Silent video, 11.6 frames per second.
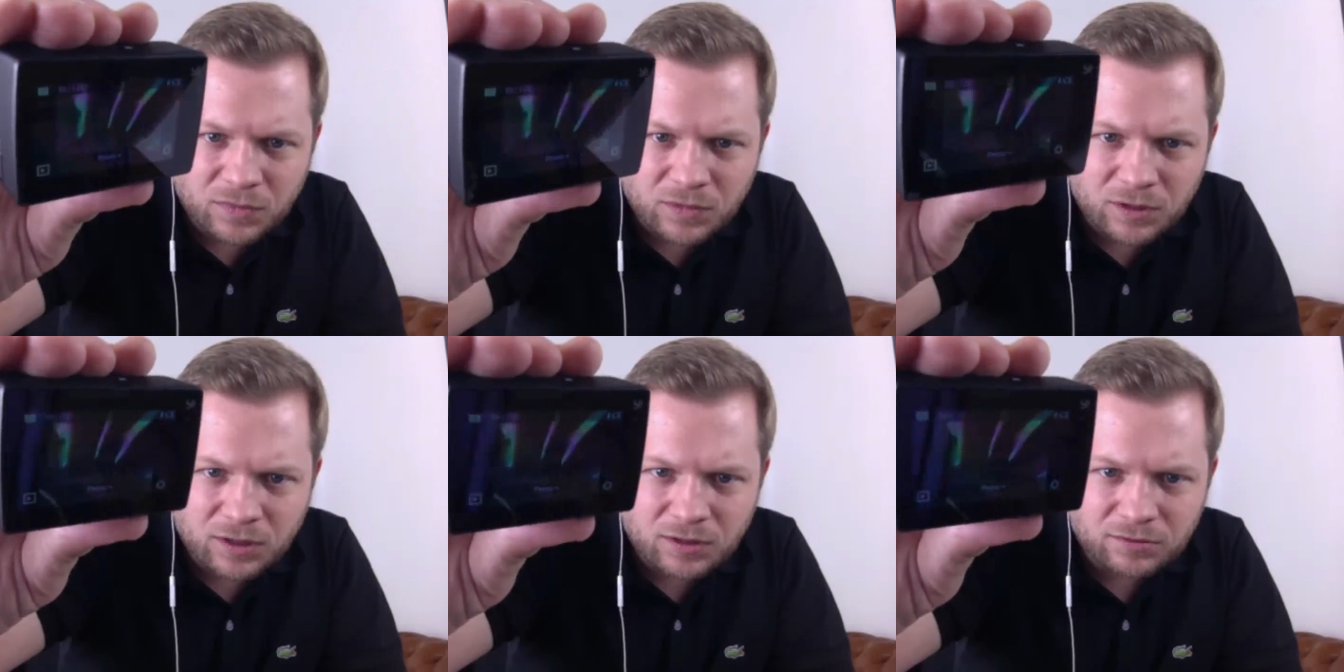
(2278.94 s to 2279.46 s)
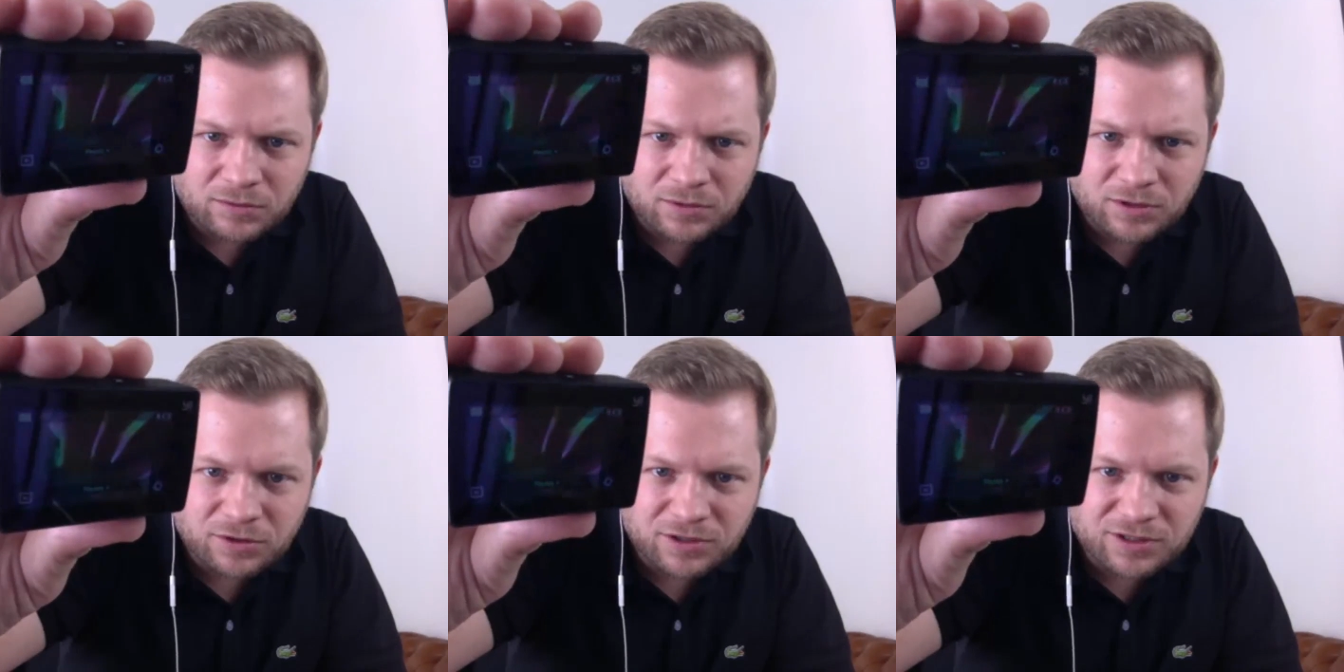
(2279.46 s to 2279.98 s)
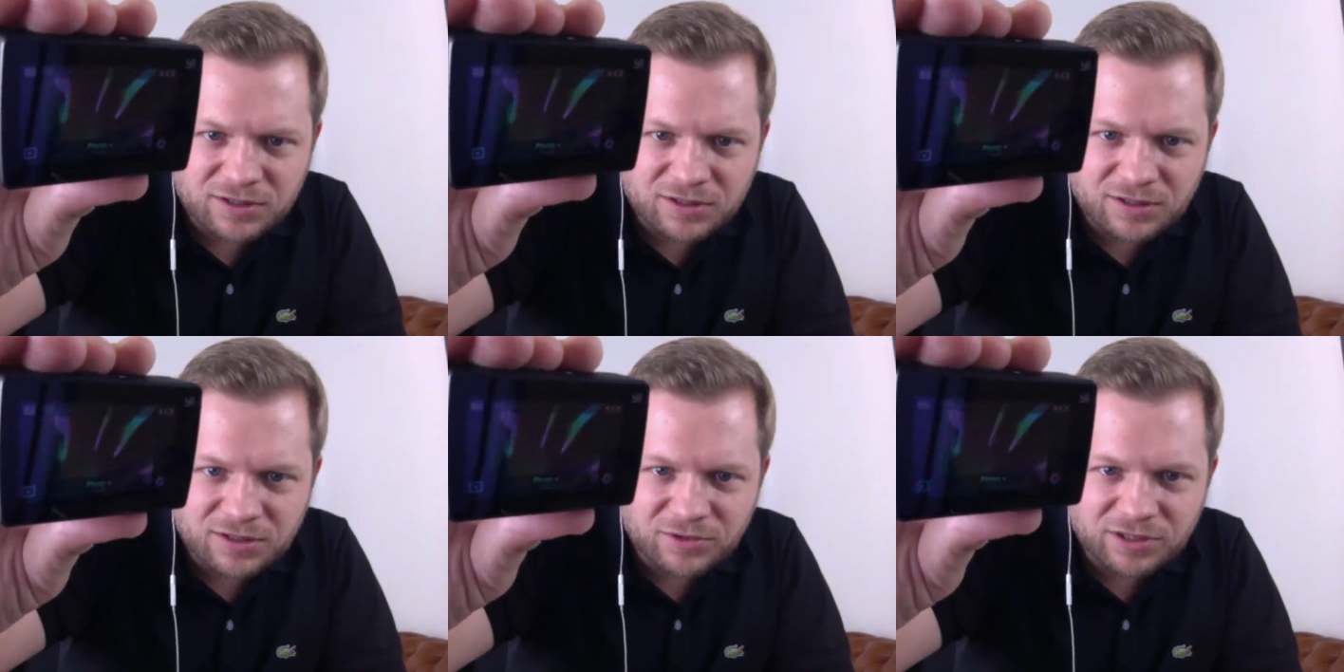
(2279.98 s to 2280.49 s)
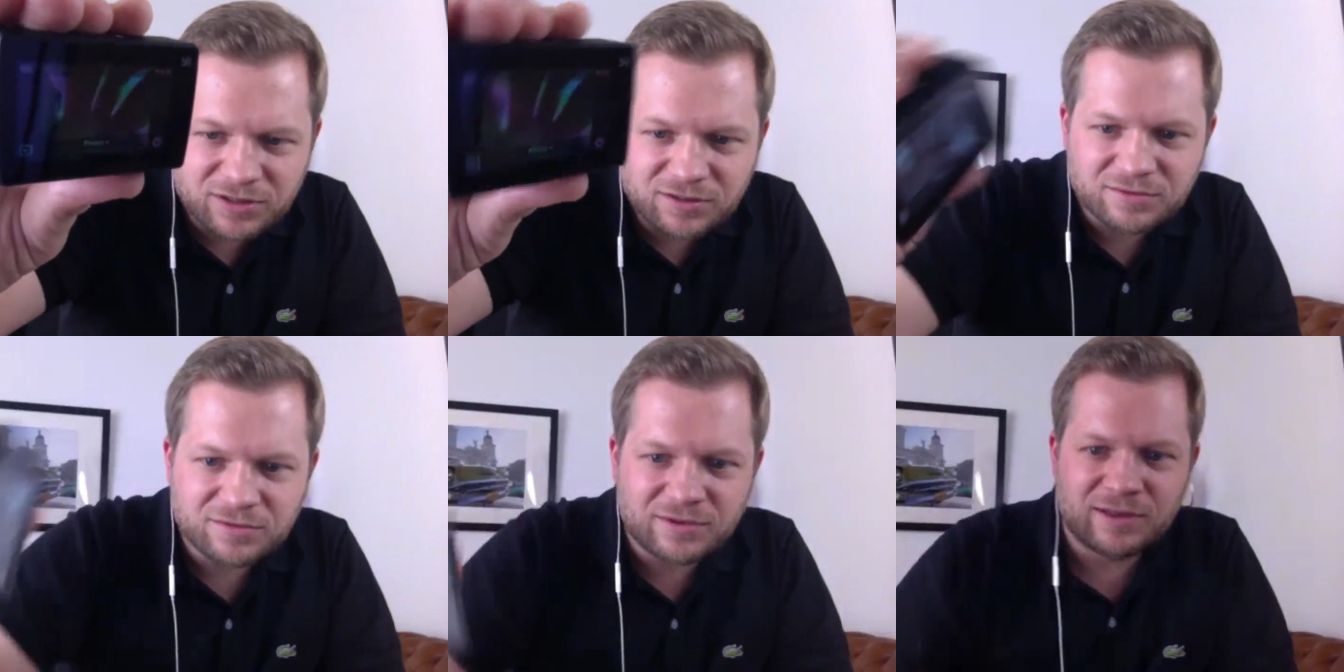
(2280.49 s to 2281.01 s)
Yeah, you can see it a
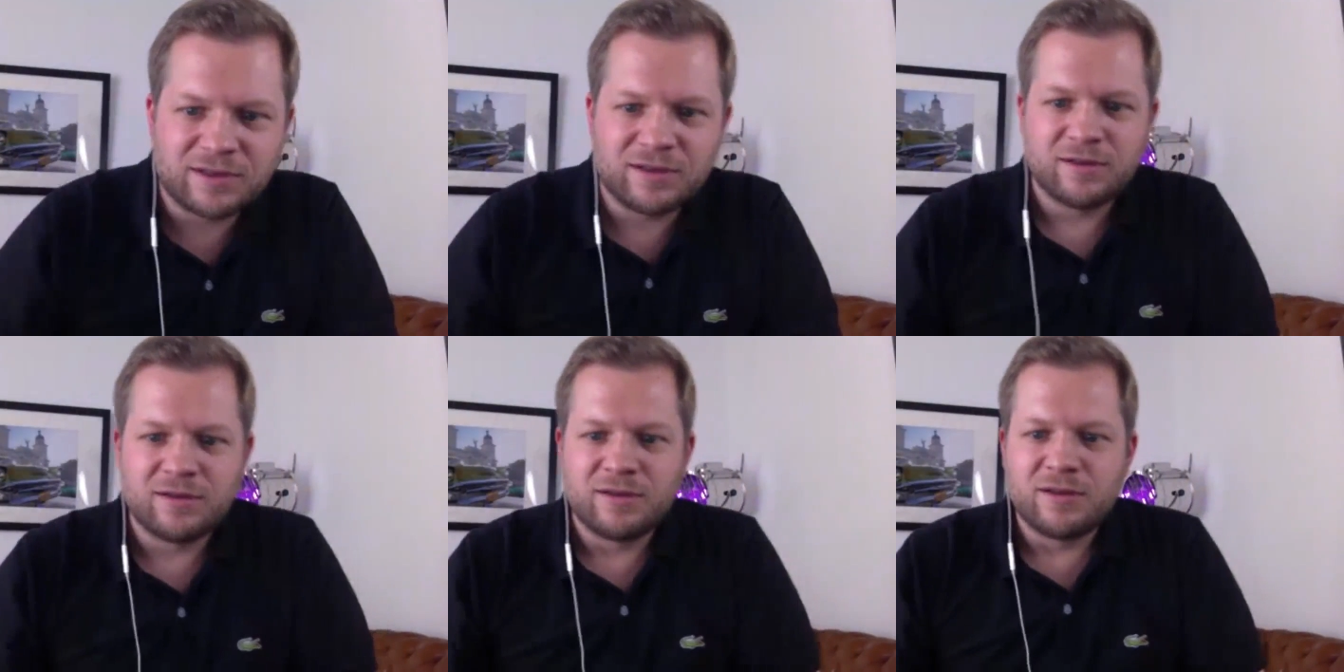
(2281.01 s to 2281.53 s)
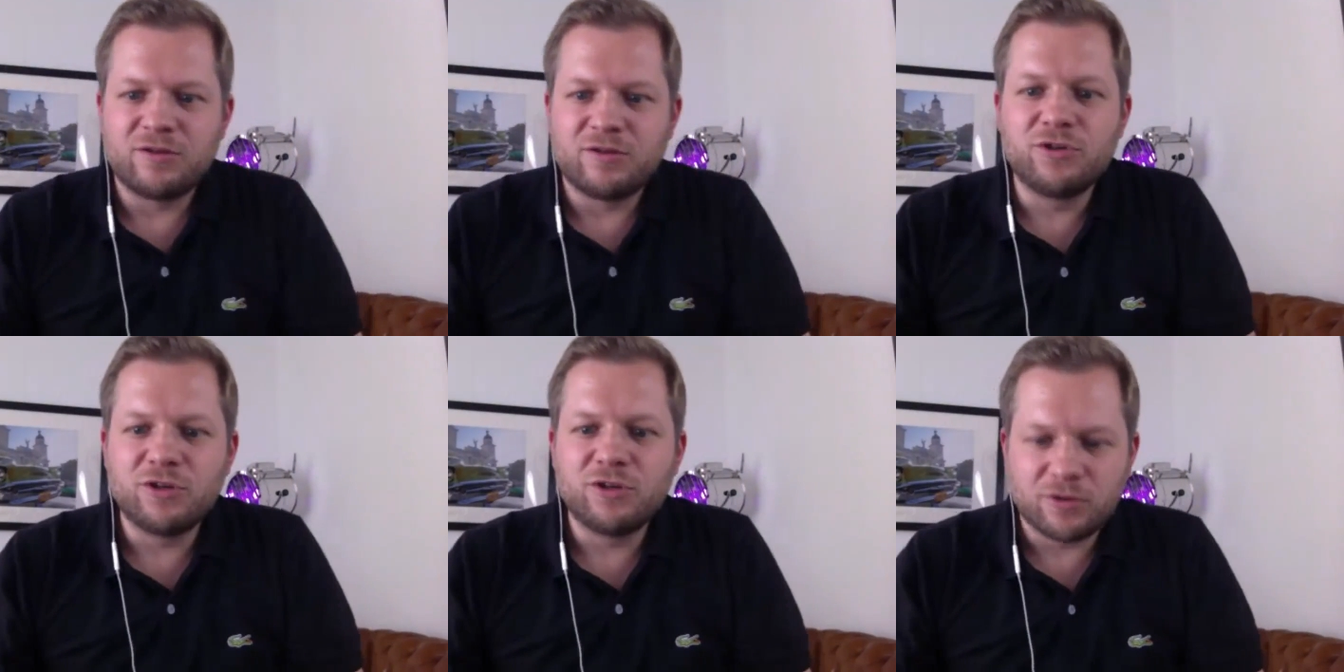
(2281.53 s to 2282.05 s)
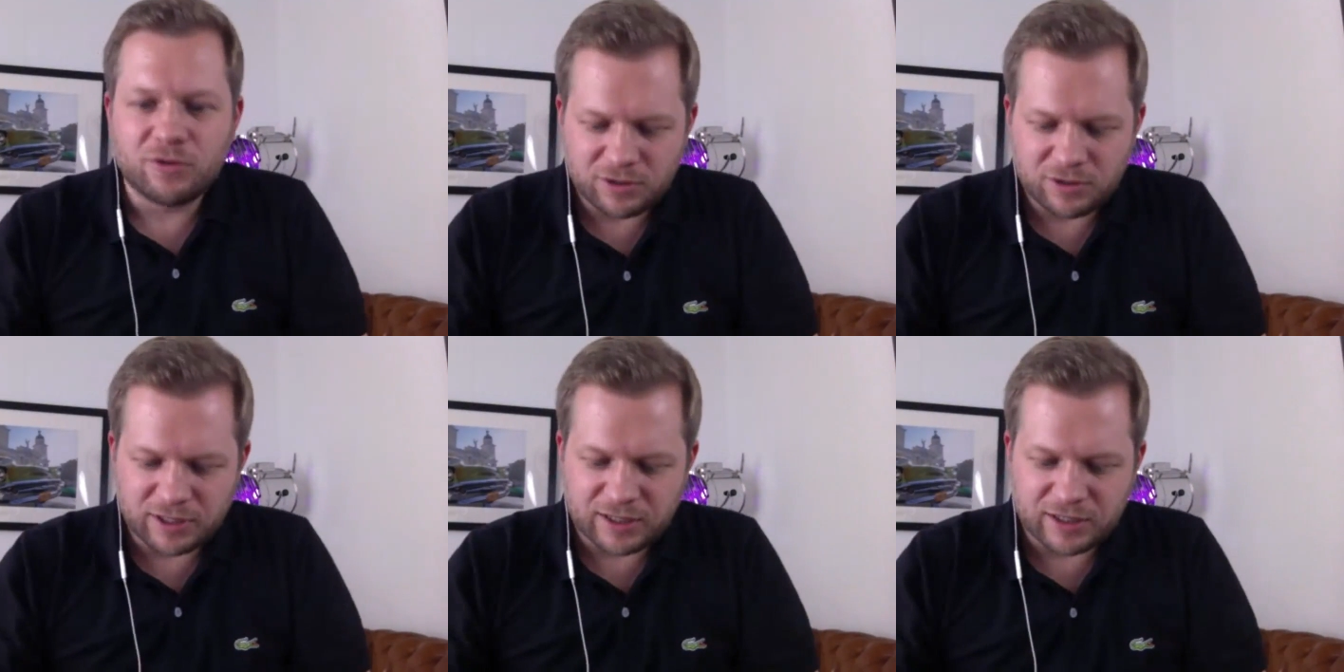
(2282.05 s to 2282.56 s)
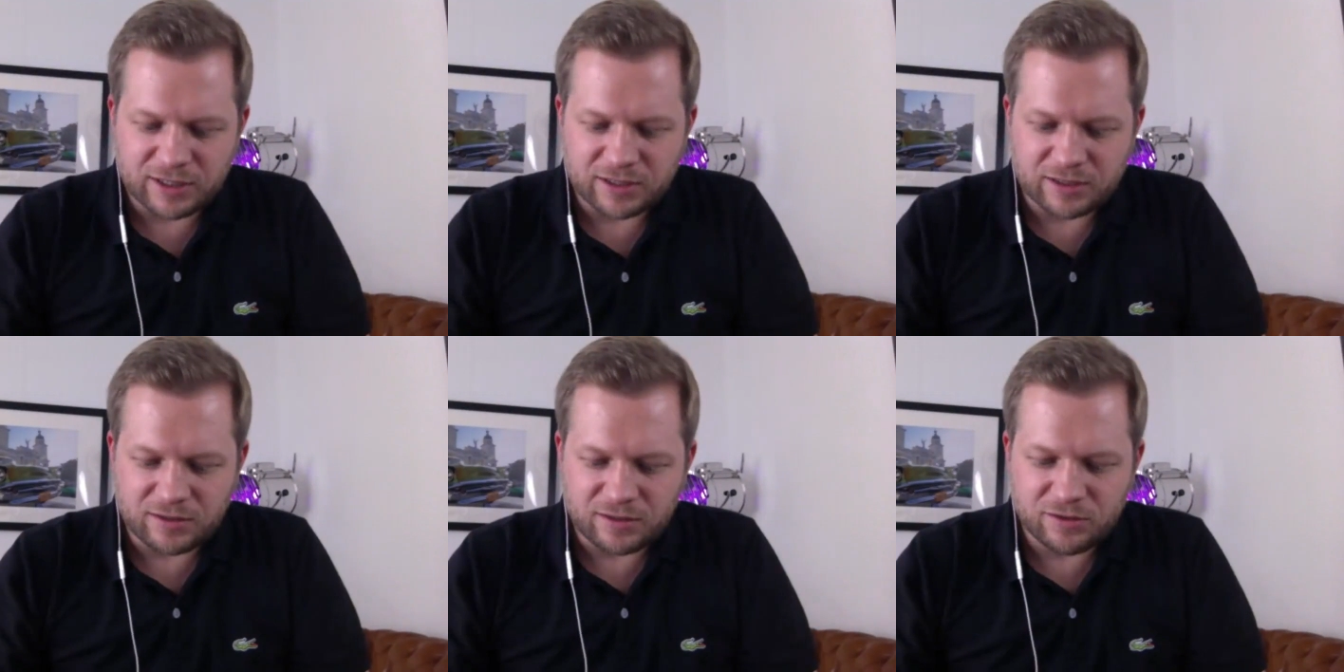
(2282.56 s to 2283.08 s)
bit. Do you know,
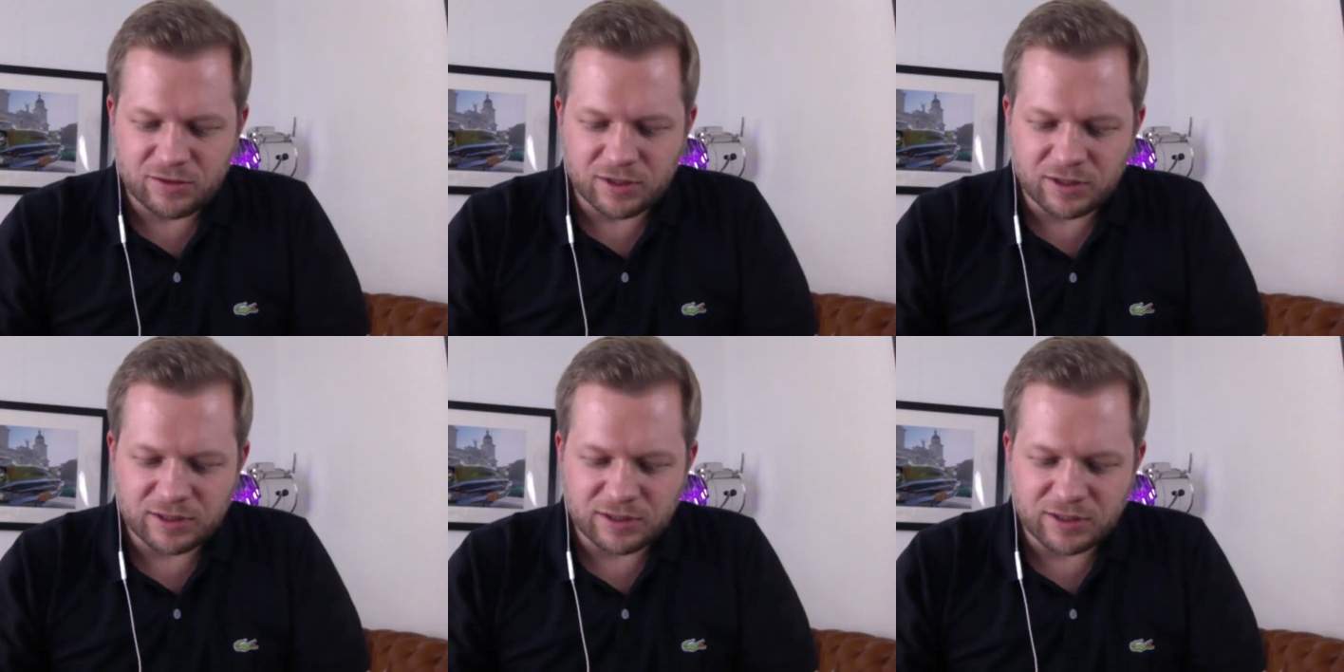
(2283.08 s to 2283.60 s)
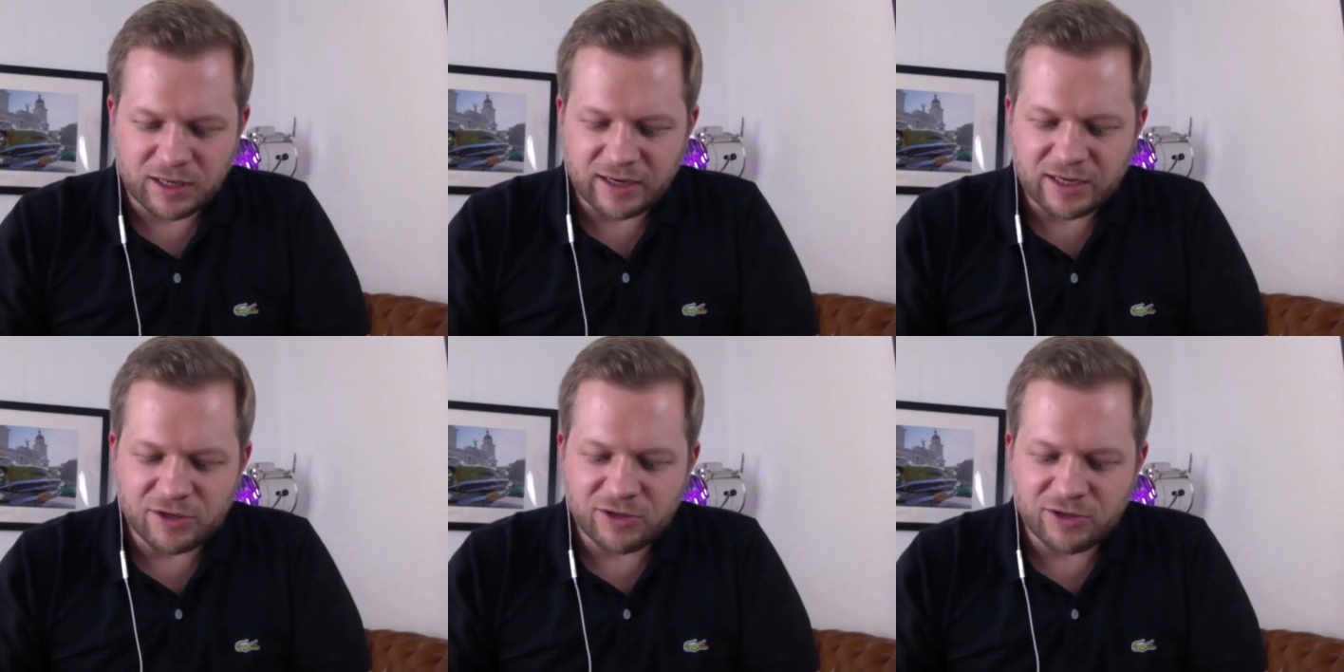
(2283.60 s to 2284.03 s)
are you